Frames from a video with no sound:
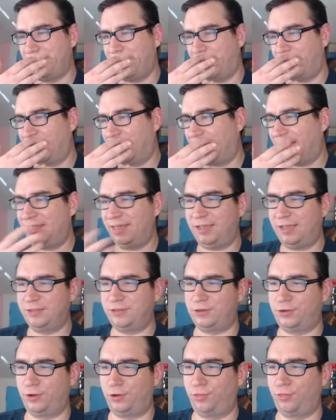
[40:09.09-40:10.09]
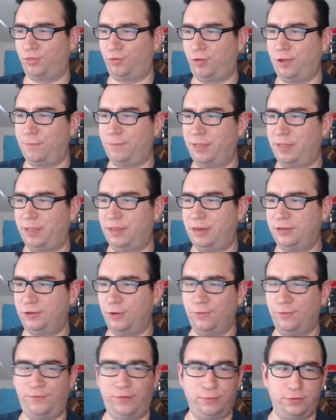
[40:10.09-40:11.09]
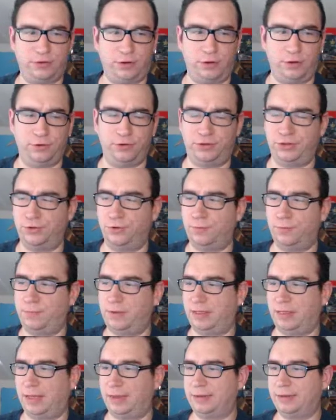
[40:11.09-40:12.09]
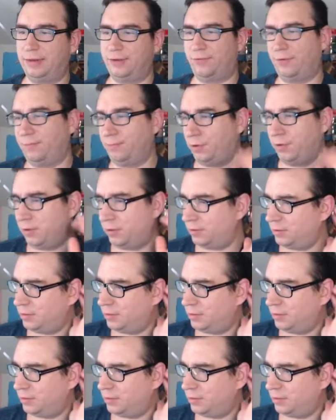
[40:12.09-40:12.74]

I don't know, I think it's a turn 3 ability, so if it was turn 2 it'd be a lot different, but